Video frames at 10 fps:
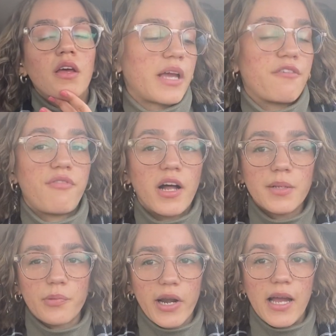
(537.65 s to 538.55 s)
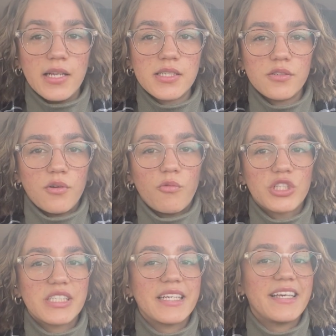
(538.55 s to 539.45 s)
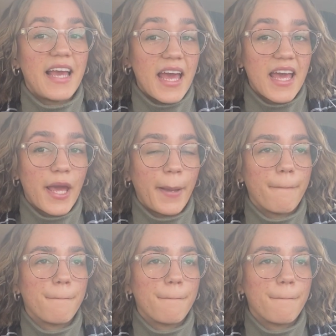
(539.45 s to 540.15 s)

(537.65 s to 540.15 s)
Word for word: I found the brand, which yay,